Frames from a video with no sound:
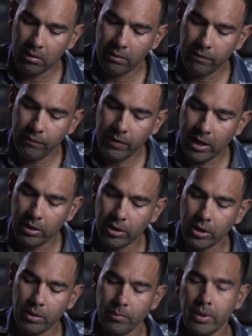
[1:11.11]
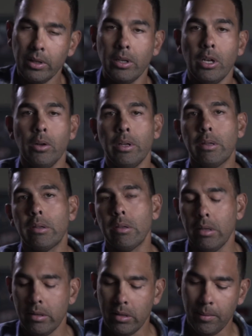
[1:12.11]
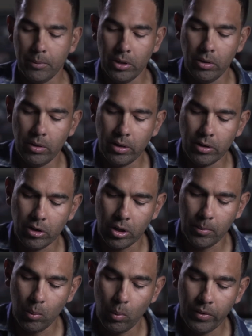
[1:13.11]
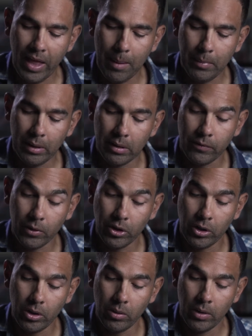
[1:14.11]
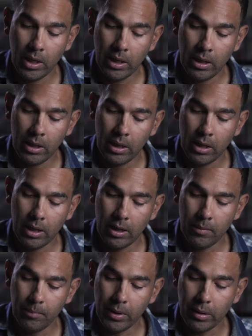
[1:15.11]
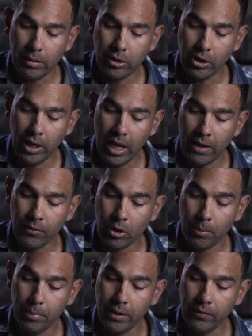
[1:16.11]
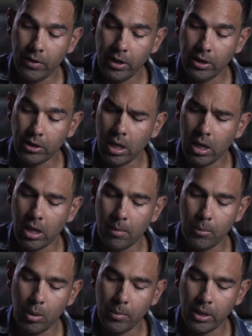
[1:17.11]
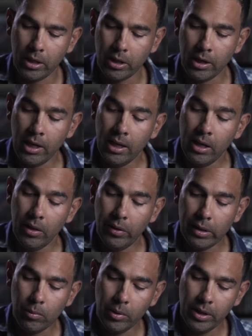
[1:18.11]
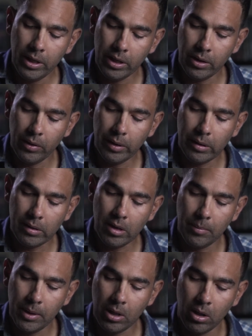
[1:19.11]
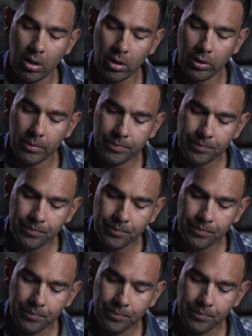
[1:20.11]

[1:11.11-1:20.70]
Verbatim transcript: failure. It, you know, it's, it's up to you to determine what that means for you um, because you're going to have your epiphany and aha moment here. This one here, this is going to be called